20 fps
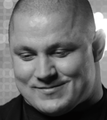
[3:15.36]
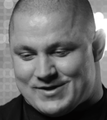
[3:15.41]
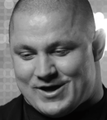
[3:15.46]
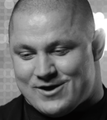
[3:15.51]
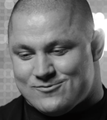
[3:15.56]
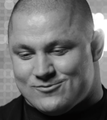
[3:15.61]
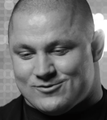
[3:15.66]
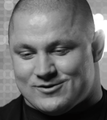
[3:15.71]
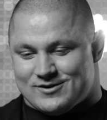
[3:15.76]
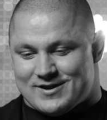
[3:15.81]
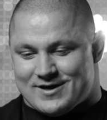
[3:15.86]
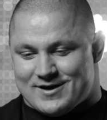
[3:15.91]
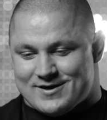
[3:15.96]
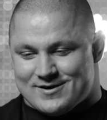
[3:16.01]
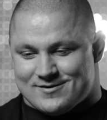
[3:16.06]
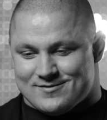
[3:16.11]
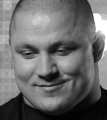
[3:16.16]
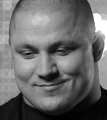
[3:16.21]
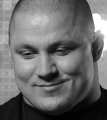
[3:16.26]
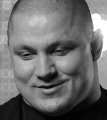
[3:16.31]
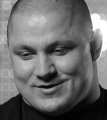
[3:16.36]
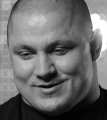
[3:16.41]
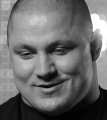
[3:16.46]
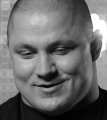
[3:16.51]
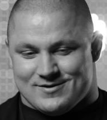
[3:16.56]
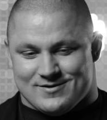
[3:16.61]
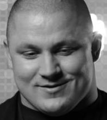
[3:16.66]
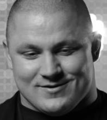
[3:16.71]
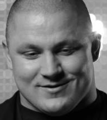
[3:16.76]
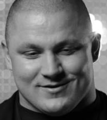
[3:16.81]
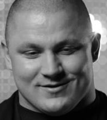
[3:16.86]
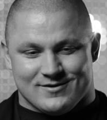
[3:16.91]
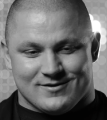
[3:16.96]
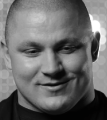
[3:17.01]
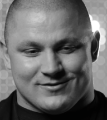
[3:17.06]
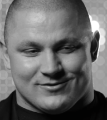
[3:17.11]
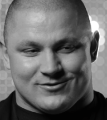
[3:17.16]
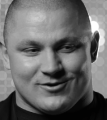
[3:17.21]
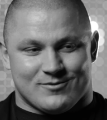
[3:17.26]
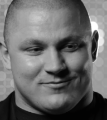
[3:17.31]
I would like to be
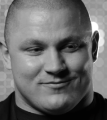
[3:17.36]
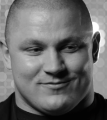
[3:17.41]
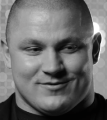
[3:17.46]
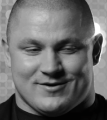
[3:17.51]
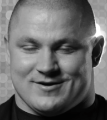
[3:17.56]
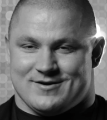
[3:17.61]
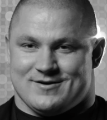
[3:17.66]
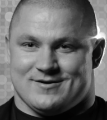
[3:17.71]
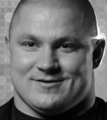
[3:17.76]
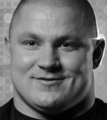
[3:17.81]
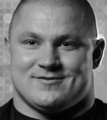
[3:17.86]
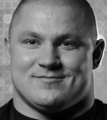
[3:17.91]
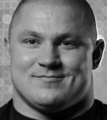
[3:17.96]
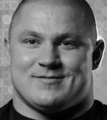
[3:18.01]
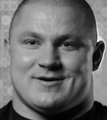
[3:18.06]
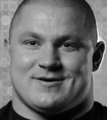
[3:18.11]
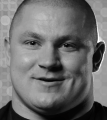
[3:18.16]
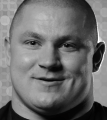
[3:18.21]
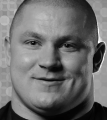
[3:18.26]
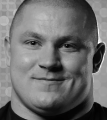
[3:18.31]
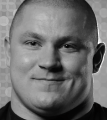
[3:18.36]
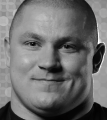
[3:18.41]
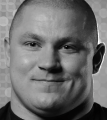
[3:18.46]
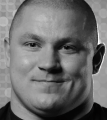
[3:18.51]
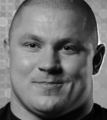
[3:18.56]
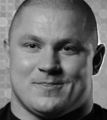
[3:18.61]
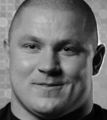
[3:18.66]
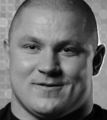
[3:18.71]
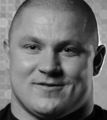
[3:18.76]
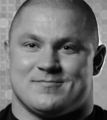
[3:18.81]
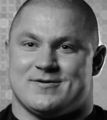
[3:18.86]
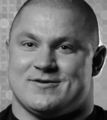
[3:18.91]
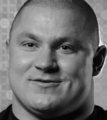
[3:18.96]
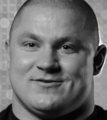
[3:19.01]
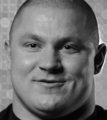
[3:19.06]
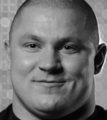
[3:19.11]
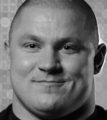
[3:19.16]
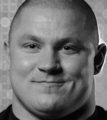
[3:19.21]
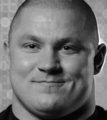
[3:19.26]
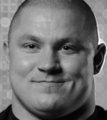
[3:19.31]
top three. It's my it's my
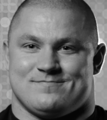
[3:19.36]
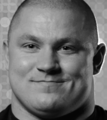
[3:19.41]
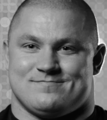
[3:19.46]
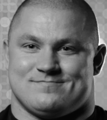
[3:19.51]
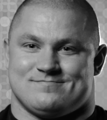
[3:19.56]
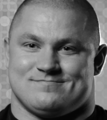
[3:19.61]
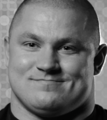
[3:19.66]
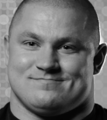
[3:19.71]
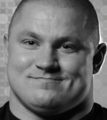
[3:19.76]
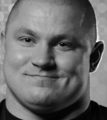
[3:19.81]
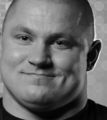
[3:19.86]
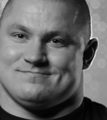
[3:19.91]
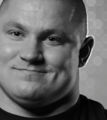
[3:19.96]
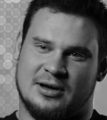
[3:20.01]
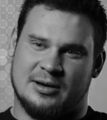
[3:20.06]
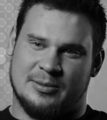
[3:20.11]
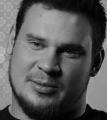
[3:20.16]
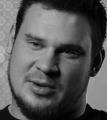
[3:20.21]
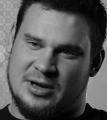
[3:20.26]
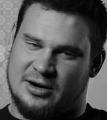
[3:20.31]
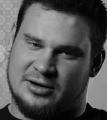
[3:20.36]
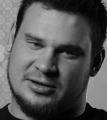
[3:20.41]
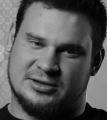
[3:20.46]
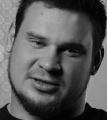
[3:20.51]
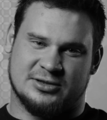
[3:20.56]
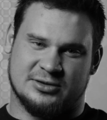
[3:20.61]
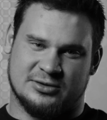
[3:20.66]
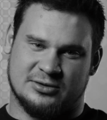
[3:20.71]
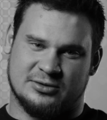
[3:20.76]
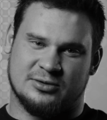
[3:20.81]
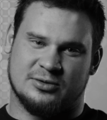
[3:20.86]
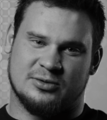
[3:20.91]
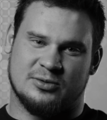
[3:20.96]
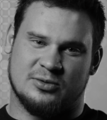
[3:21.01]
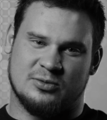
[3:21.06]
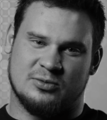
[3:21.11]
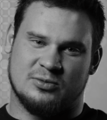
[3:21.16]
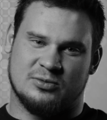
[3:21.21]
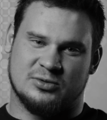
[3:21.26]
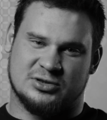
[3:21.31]
dream. I'm here to
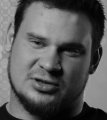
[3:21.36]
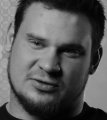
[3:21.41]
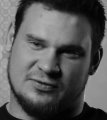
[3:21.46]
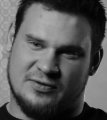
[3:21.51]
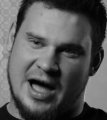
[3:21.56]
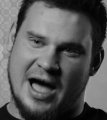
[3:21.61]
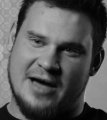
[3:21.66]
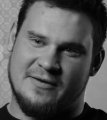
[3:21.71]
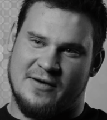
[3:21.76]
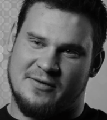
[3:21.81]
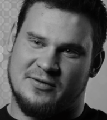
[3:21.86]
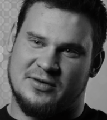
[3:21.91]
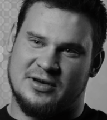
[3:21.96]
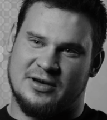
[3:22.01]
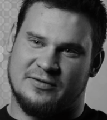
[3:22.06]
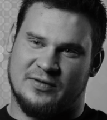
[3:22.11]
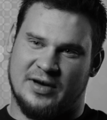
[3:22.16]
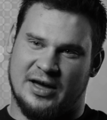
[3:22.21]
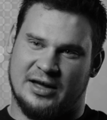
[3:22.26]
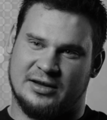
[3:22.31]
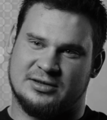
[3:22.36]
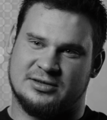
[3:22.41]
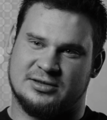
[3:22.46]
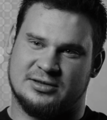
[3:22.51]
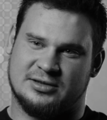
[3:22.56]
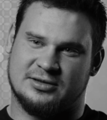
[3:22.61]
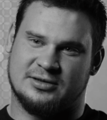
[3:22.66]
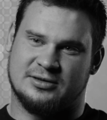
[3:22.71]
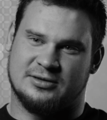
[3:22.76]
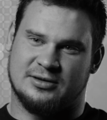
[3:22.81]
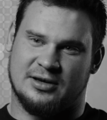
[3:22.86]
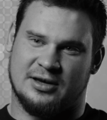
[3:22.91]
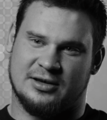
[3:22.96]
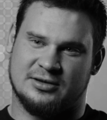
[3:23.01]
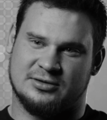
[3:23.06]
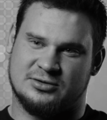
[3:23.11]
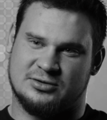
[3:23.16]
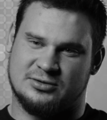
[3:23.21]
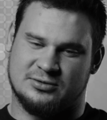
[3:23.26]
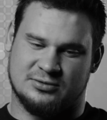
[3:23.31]
survive every event
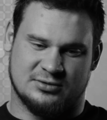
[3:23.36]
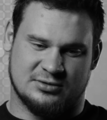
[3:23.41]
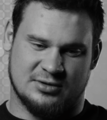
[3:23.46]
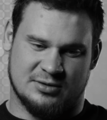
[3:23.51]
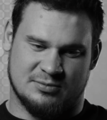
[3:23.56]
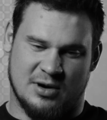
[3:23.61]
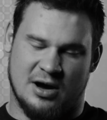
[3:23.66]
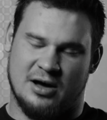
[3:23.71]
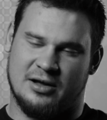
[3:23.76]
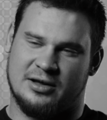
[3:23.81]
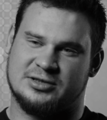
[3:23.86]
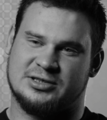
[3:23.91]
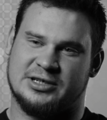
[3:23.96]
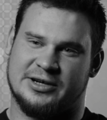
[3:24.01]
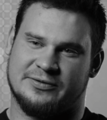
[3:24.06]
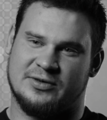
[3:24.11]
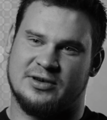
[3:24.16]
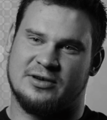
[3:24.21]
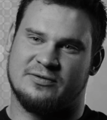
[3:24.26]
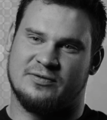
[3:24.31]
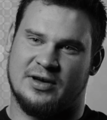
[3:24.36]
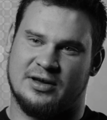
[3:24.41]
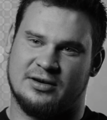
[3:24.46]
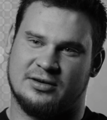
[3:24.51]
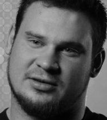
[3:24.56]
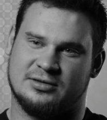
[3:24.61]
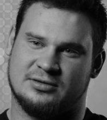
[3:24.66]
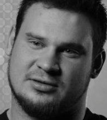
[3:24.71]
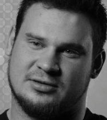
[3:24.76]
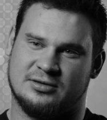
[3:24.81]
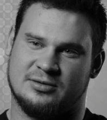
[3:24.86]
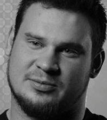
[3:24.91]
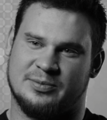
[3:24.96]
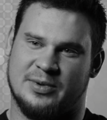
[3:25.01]
and to demolish every event to the